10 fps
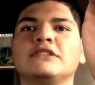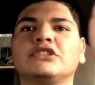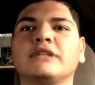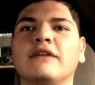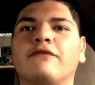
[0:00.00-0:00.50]

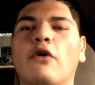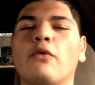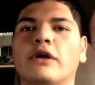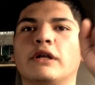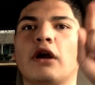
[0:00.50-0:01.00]
straight
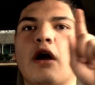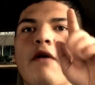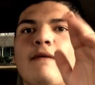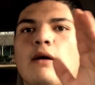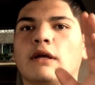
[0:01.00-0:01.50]
forward,
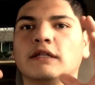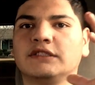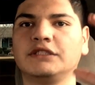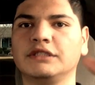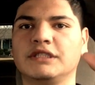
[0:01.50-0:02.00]

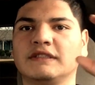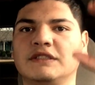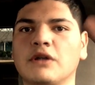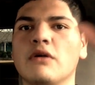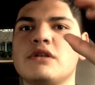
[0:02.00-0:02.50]
because you just
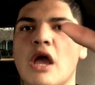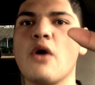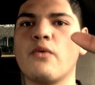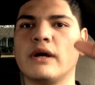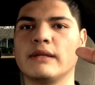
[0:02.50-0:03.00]
don't know
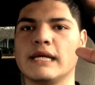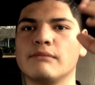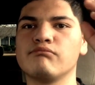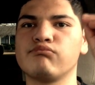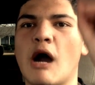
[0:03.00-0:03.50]
what
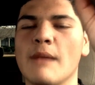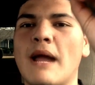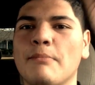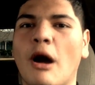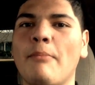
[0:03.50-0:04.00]

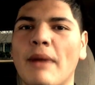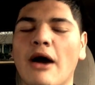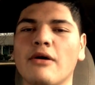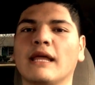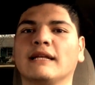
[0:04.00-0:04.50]
might pop
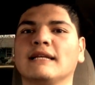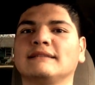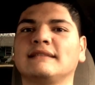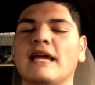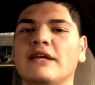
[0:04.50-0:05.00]
out. Like, let's
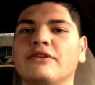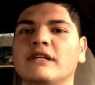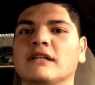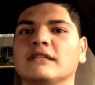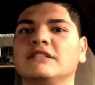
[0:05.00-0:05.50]
say you're
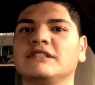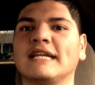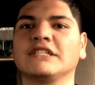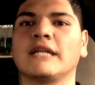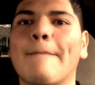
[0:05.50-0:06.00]
in an
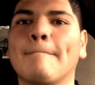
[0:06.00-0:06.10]
intersection and